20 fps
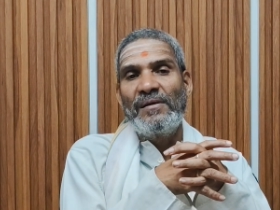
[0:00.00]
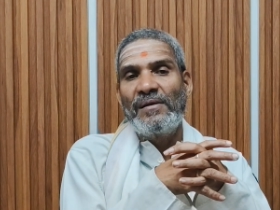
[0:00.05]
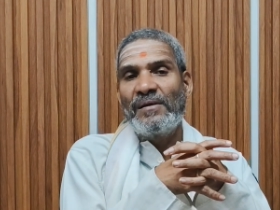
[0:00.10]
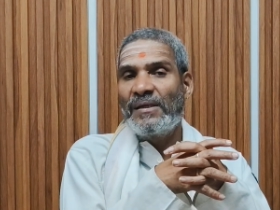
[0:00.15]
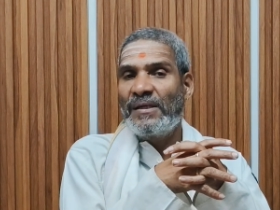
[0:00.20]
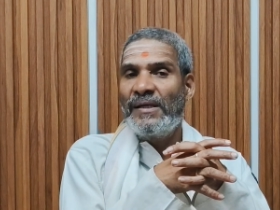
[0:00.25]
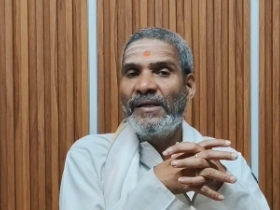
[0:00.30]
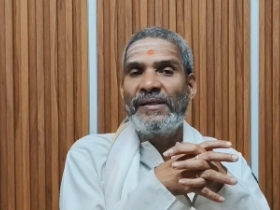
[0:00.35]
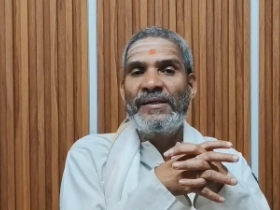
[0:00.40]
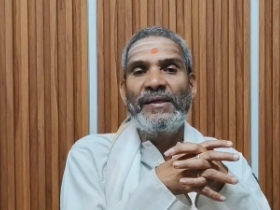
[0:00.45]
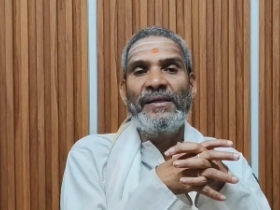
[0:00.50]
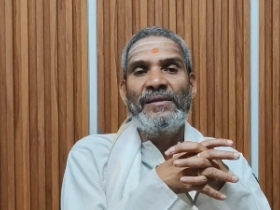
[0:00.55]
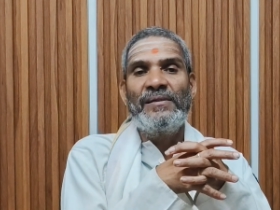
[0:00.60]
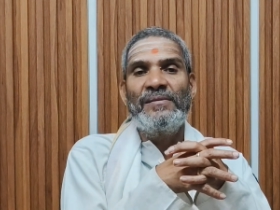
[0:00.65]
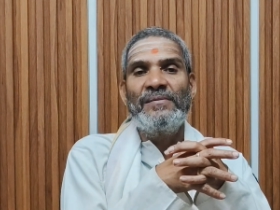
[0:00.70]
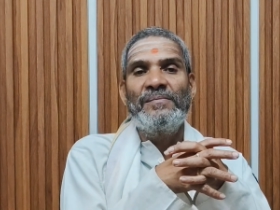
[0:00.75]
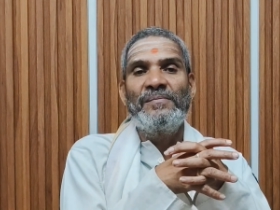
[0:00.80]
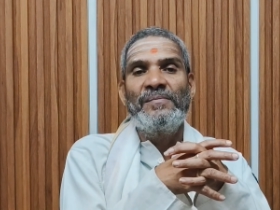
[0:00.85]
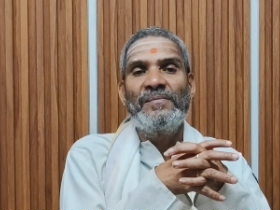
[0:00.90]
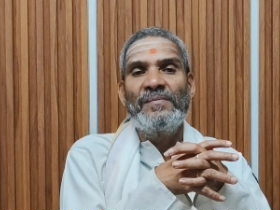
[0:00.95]

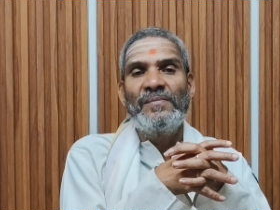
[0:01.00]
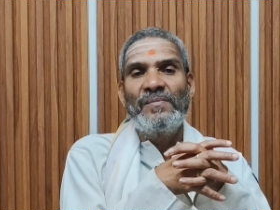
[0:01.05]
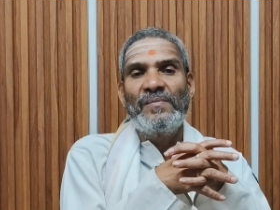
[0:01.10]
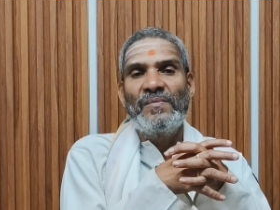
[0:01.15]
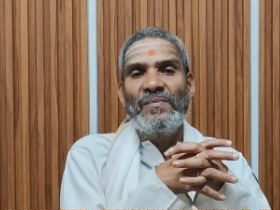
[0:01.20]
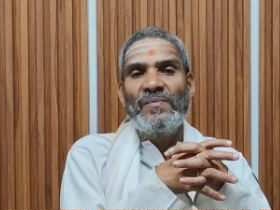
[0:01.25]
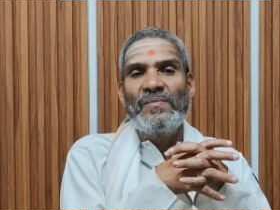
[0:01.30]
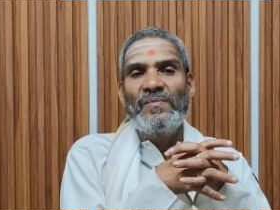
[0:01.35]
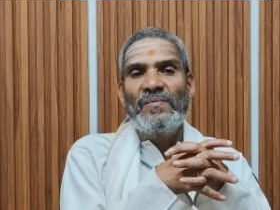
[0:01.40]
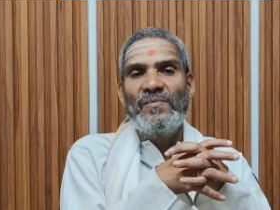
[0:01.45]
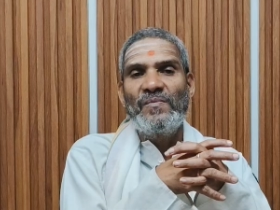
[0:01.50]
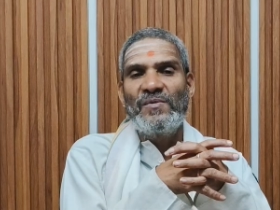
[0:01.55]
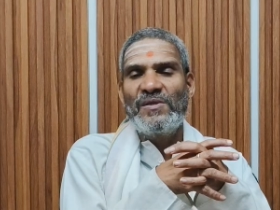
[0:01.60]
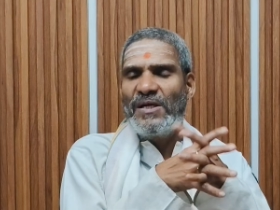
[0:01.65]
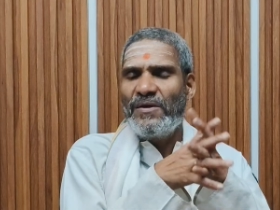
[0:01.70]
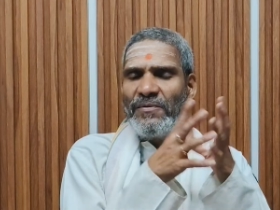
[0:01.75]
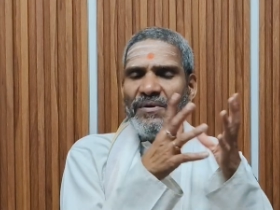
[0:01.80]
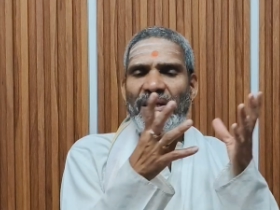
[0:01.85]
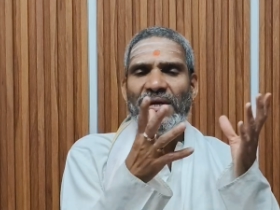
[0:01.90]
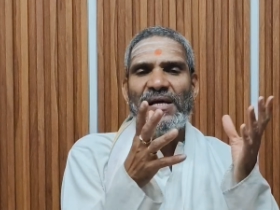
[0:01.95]
related,
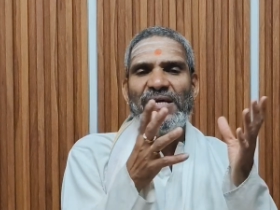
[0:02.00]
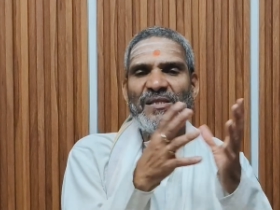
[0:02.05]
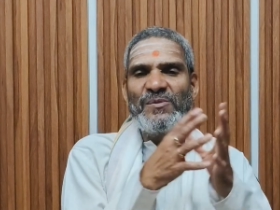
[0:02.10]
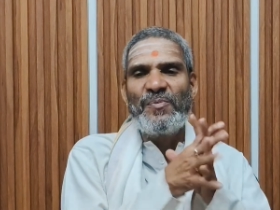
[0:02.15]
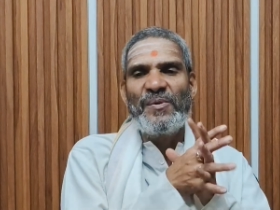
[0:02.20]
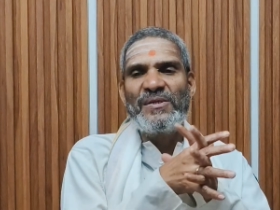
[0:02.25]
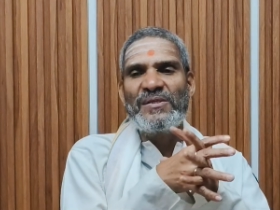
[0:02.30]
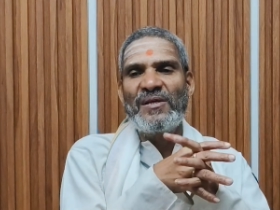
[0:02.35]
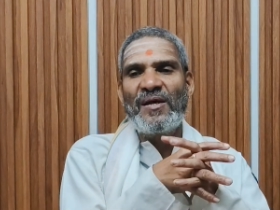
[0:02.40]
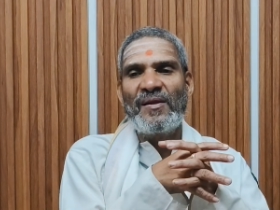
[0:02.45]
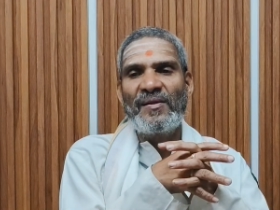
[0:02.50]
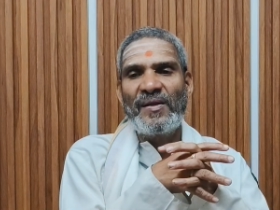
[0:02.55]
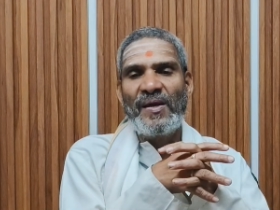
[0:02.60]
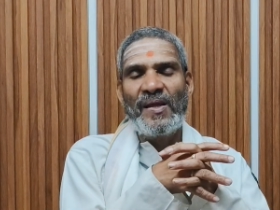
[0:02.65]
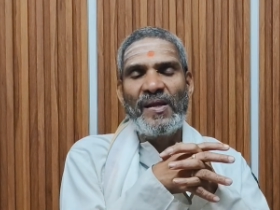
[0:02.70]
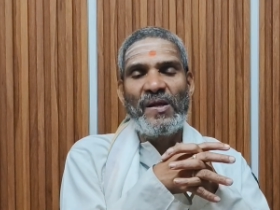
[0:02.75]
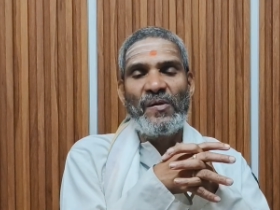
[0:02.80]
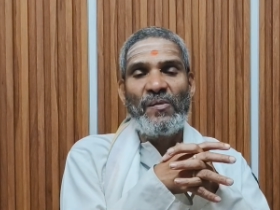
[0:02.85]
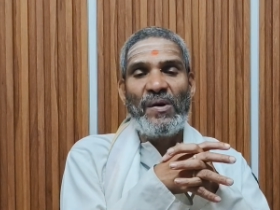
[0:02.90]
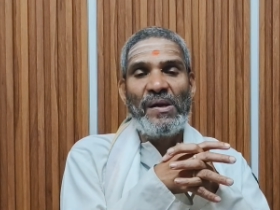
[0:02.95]
several aspects are
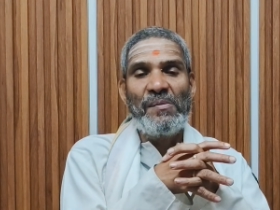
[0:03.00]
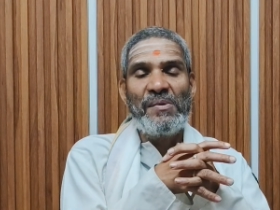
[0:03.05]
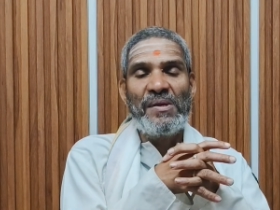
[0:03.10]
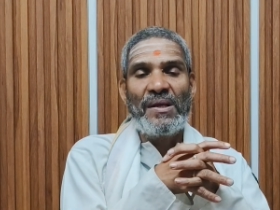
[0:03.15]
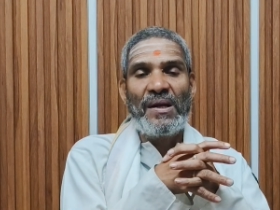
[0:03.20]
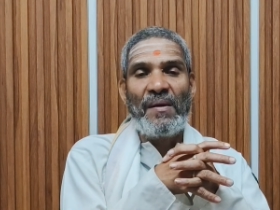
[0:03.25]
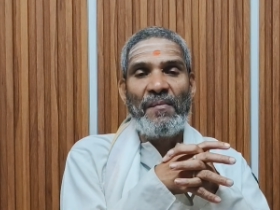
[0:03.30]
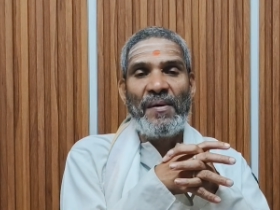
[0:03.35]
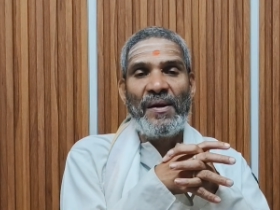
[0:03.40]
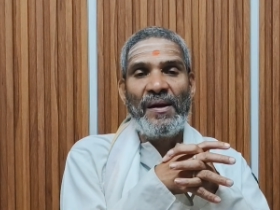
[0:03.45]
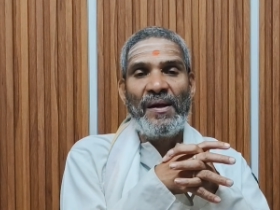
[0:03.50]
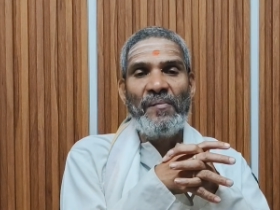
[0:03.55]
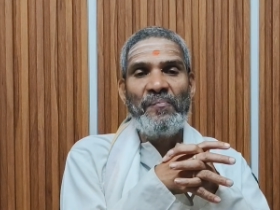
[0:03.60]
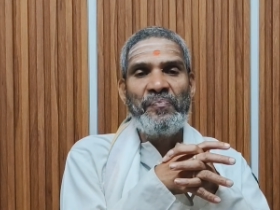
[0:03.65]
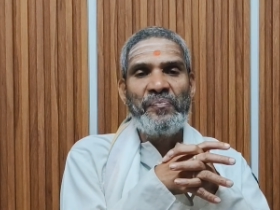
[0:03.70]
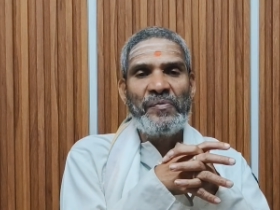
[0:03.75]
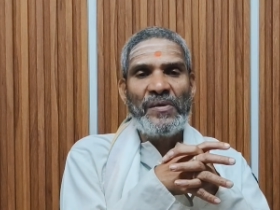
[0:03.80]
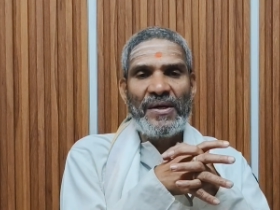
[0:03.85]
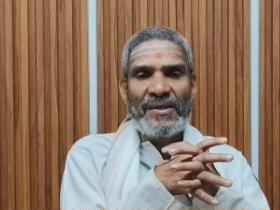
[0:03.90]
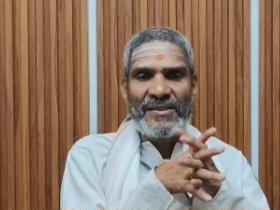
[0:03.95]
there in Valmiki Ramayana.
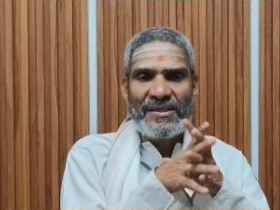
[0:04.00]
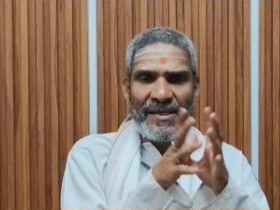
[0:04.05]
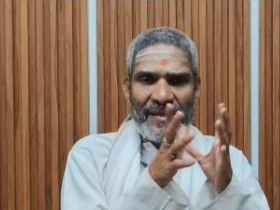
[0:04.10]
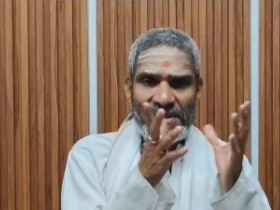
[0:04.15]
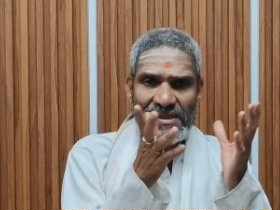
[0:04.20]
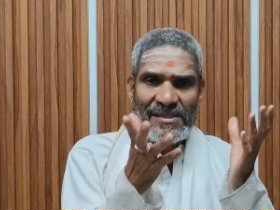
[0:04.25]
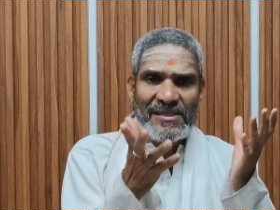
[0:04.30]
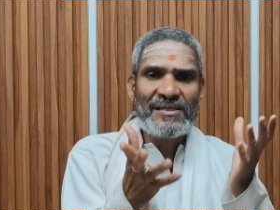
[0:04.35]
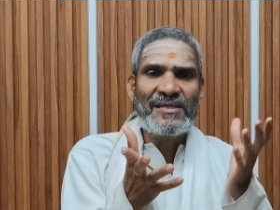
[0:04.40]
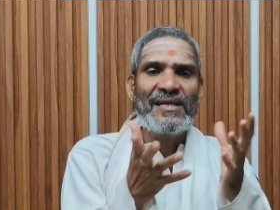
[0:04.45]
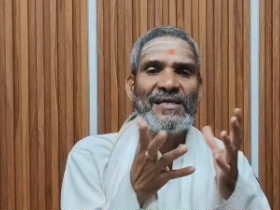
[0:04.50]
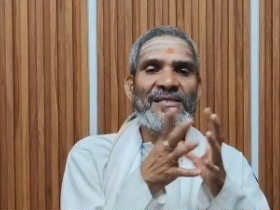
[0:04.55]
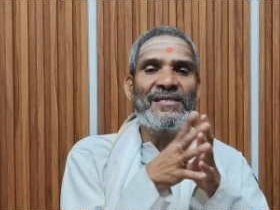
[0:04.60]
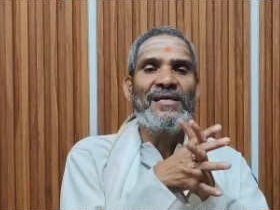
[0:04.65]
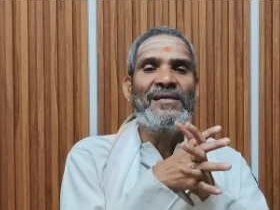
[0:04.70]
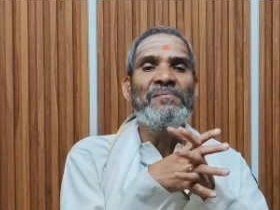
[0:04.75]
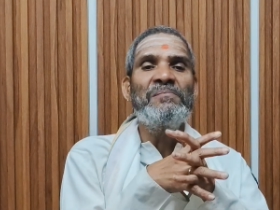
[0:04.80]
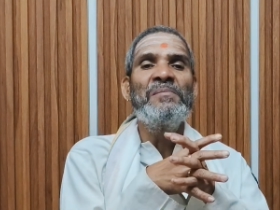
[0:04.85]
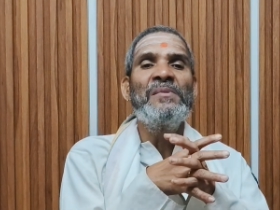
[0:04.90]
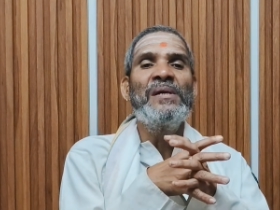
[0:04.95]
It is a rich
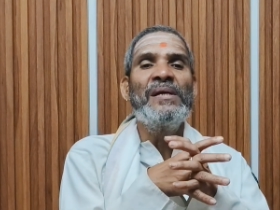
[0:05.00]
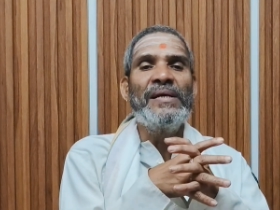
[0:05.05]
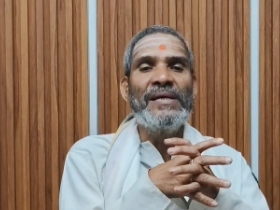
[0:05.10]
treasure.